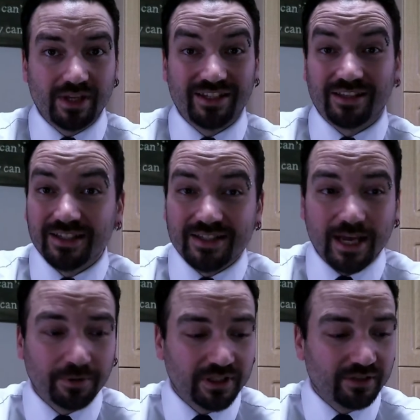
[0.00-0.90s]
Now, the
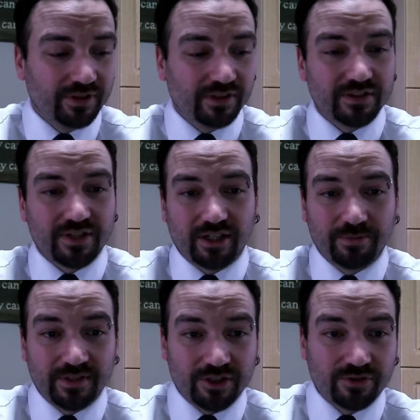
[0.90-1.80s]
example given in the
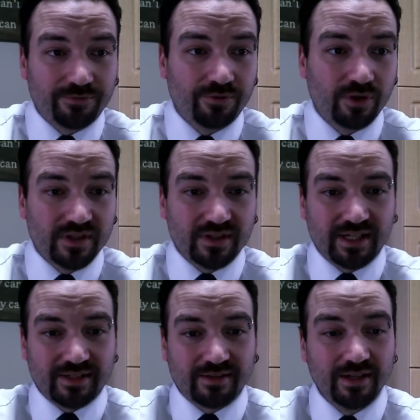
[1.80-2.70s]
documentation for this
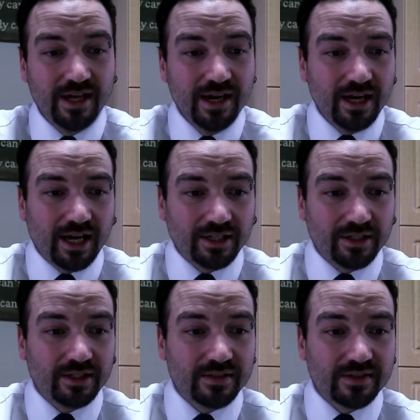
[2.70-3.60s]
lesson
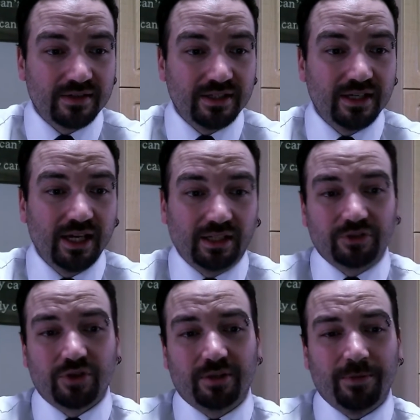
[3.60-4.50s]
is the
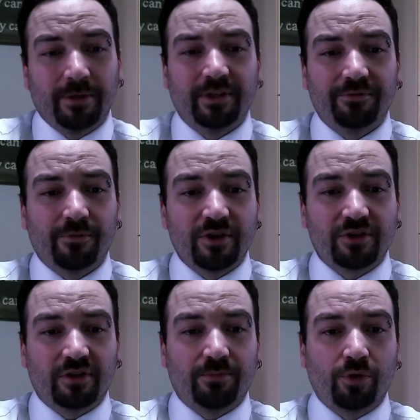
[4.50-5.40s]
electronic payment information
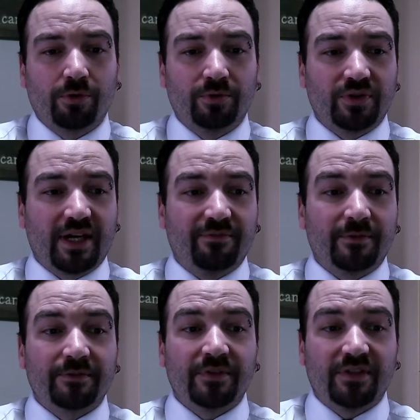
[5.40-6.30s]
on a portable drive
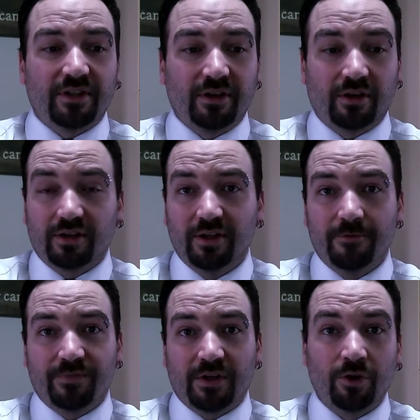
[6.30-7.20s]
must be secured,
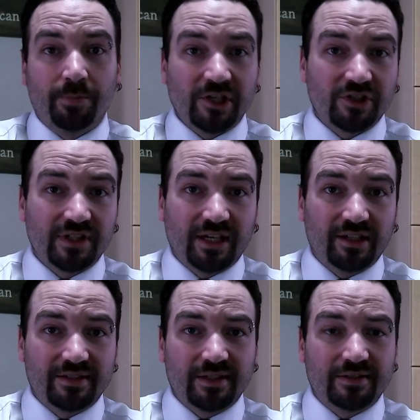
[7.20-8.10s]
that no patient data
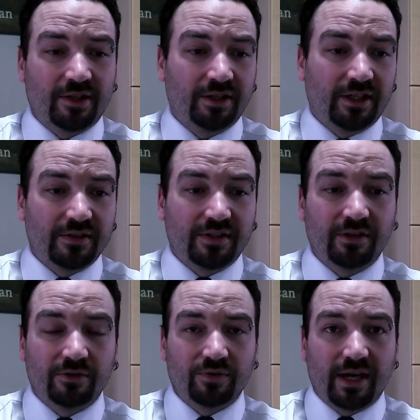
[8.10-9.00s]
exists on an
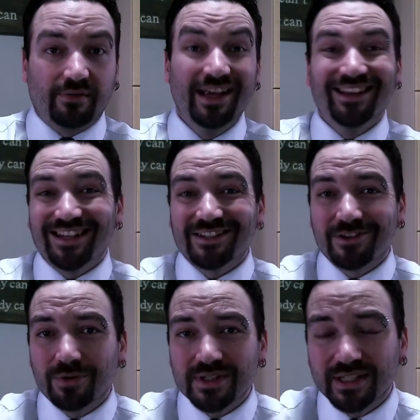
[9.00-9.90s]
unsecured drive. That isn't
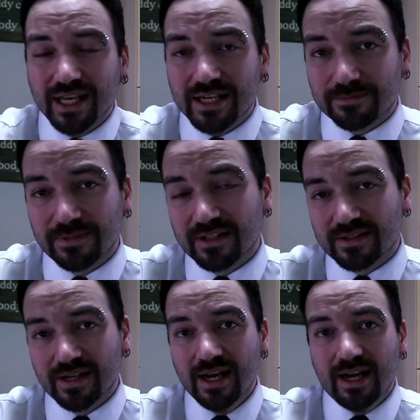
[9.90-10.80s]
always the case because